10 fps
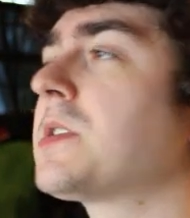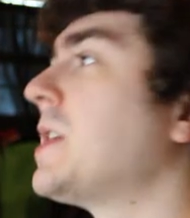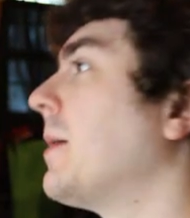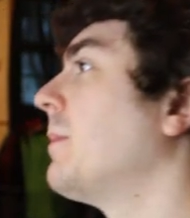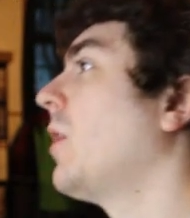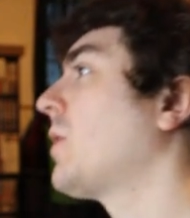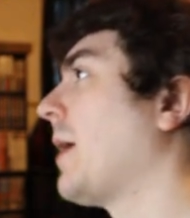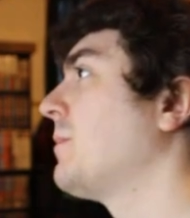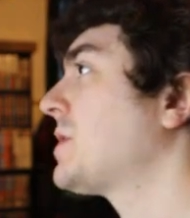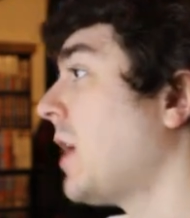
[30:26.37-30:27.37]
skip. Okay,
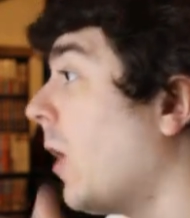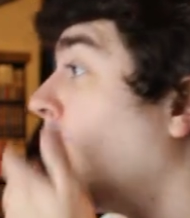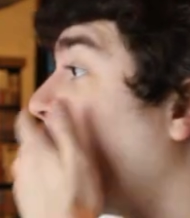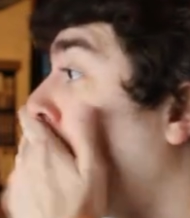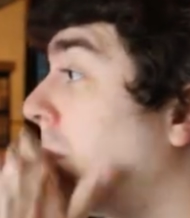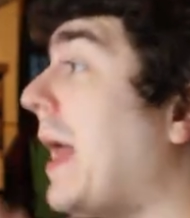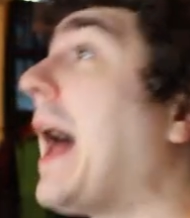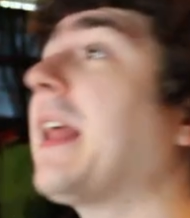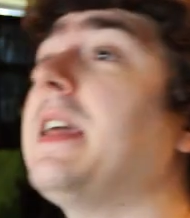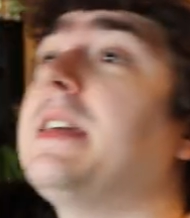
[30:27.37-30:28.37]
so
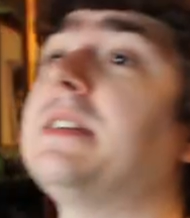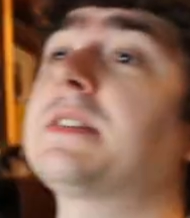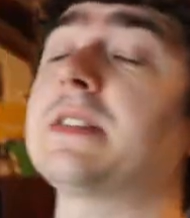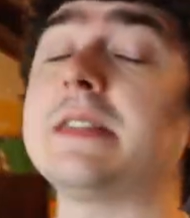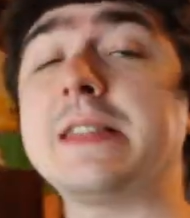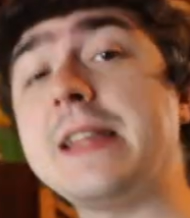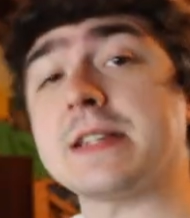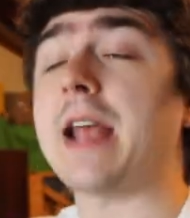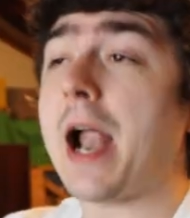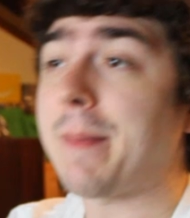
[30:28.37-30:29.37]
that is
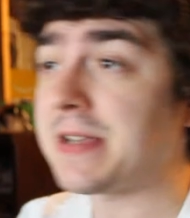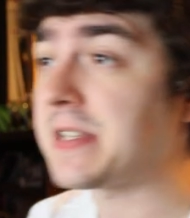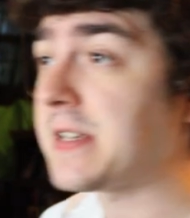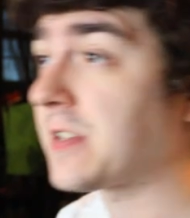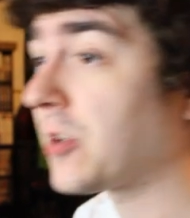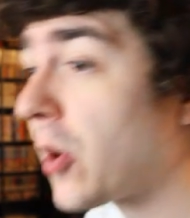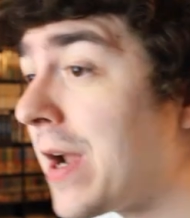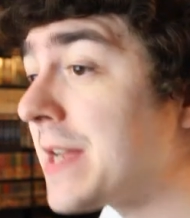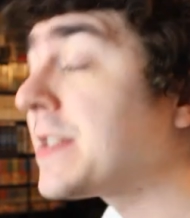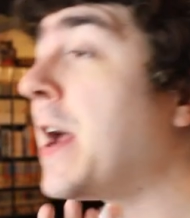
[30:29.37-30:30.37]
this anime season. There
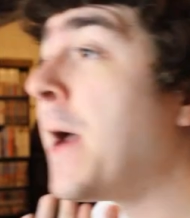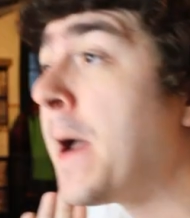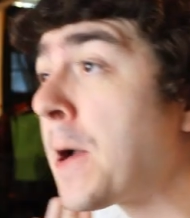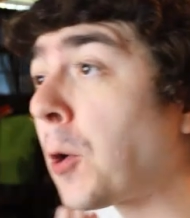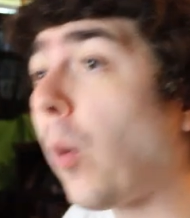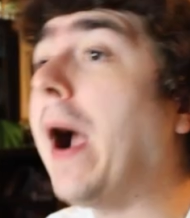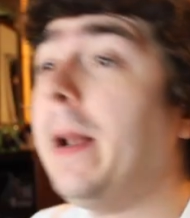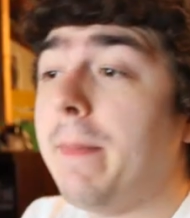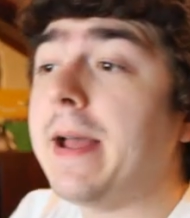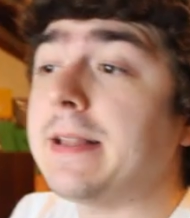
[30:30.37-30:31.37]
is quite
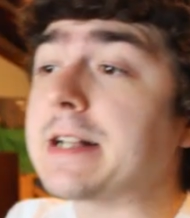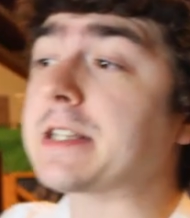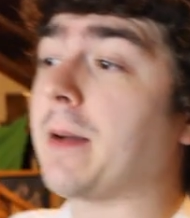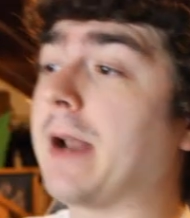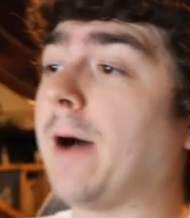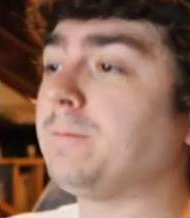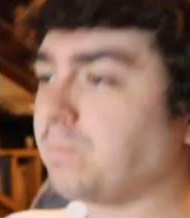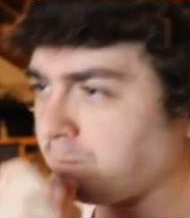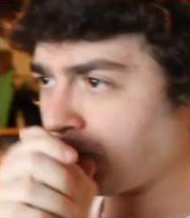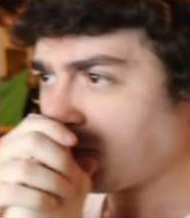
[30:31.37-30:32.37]
a bit that's coming out.
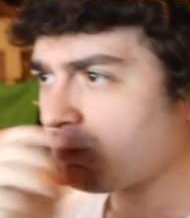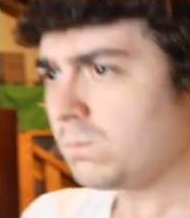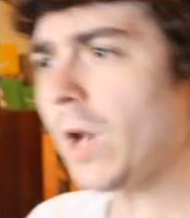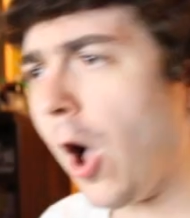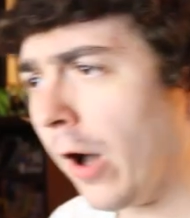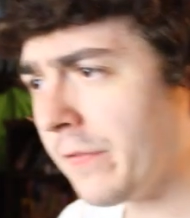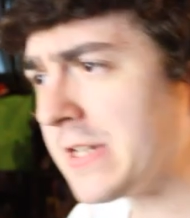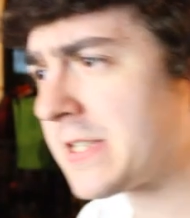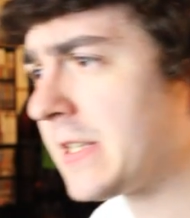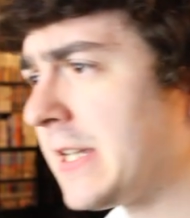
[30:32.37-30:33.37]

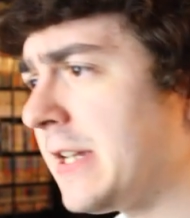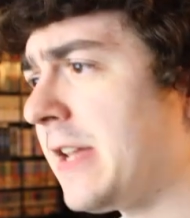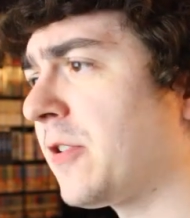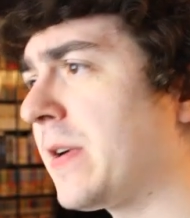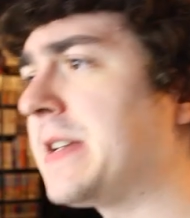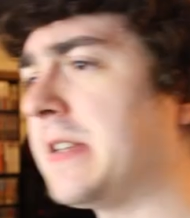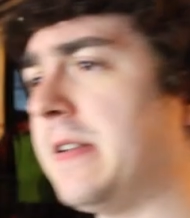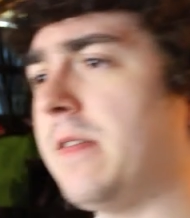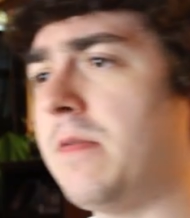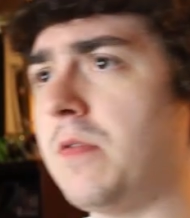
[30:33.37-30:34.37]
Obviously, there
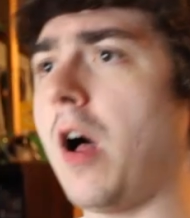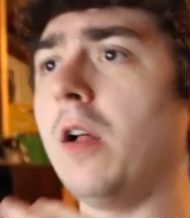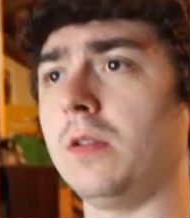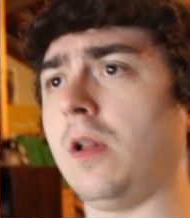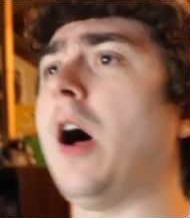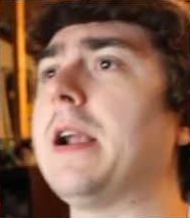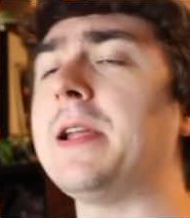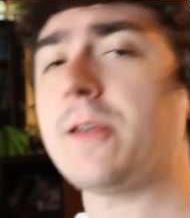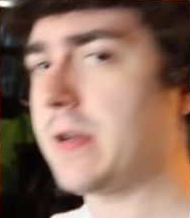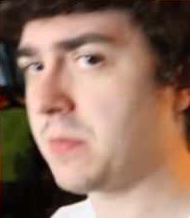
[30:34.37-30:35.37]
isn't a lot
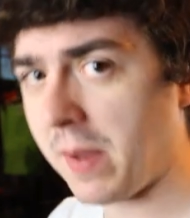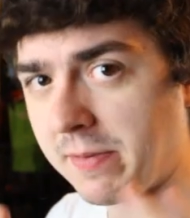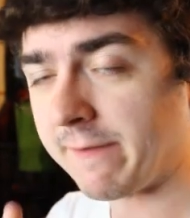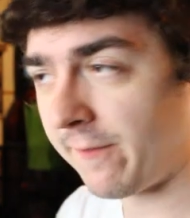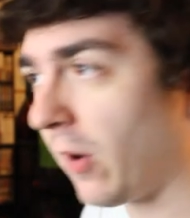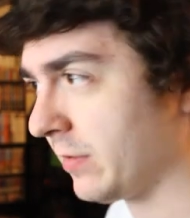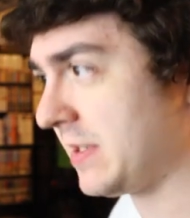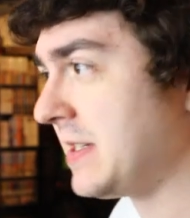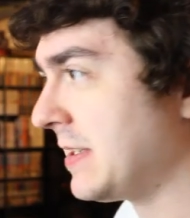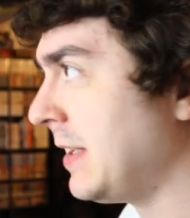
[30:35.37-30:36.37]
here as maybe fall
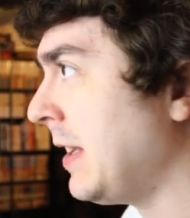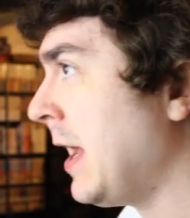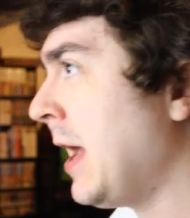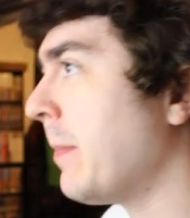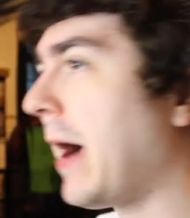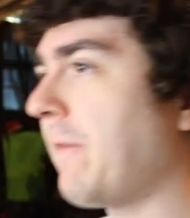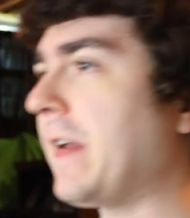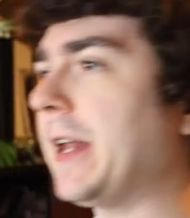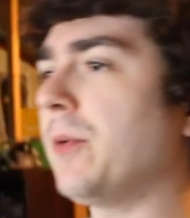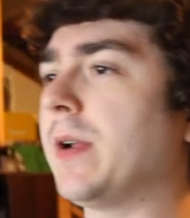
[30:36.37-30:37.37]
season, but I
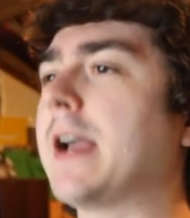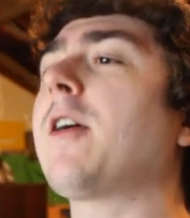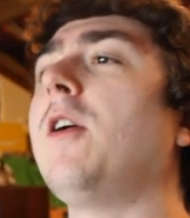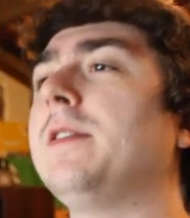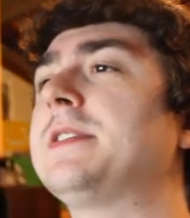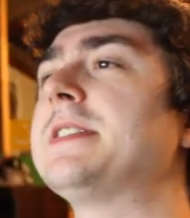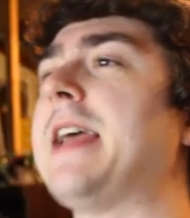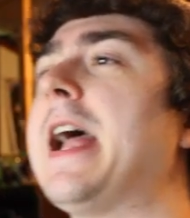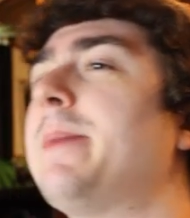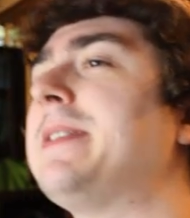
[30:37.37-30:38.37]
think anyone that calls this
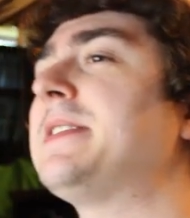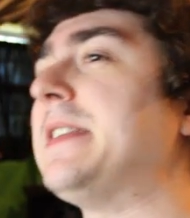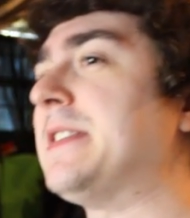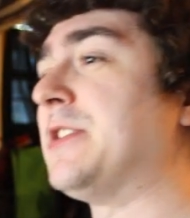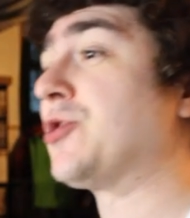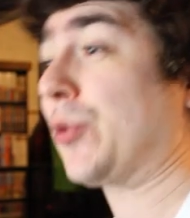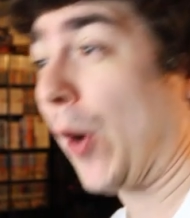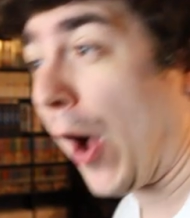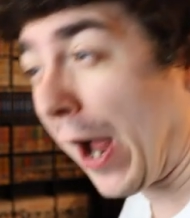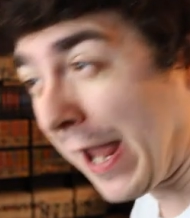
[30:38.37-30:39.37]
anime season
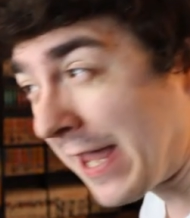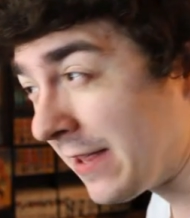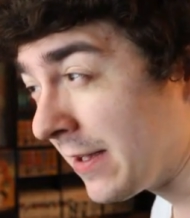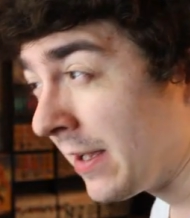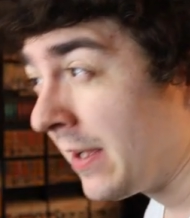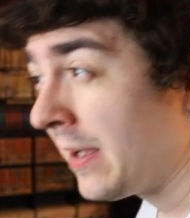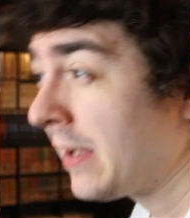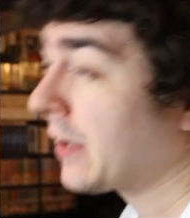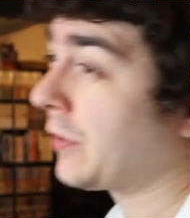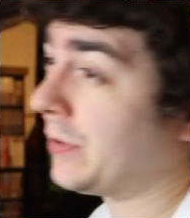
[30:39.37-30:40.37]
dry
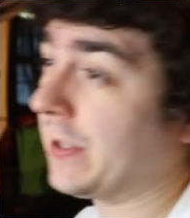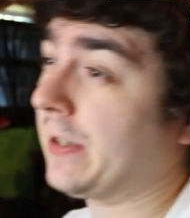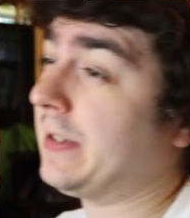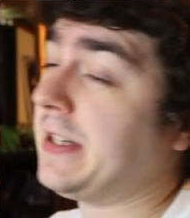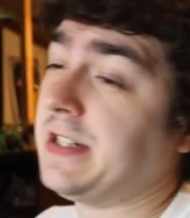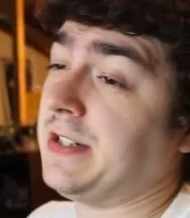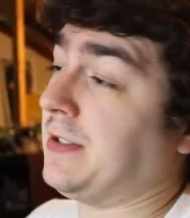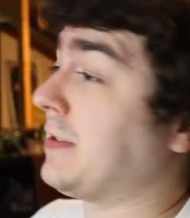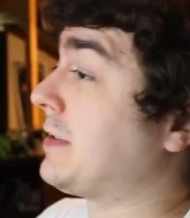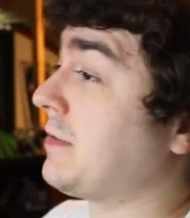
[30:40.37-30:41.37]
clearly